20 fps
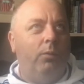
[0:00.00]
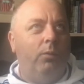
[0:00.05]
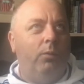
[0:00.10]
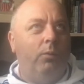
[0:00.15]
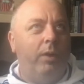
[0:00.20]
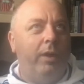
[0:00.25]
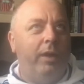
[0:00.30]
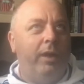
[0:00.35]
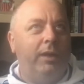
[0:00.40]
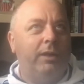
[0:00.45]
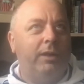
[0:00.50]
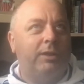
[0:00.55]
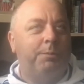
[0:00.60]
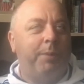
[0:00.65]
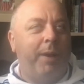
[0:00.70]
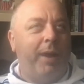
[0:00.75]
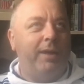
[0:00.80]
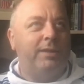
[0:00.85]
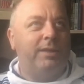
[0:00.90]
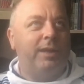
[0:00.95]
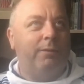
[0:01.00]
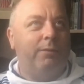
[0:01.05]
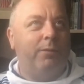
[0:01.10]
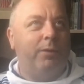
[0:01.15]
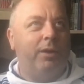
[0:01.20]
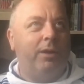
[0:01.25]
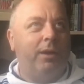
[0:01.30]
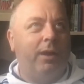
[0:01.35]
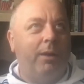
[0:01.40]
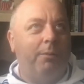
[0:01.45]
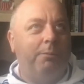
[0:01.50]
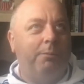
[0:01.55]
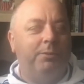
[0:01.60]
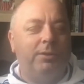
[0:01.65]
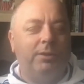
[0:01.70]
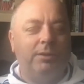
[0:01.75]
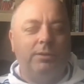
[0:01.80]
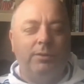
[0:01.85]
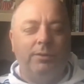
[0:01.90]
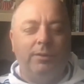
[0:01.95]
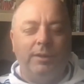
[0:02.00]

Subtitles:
we expect every club to do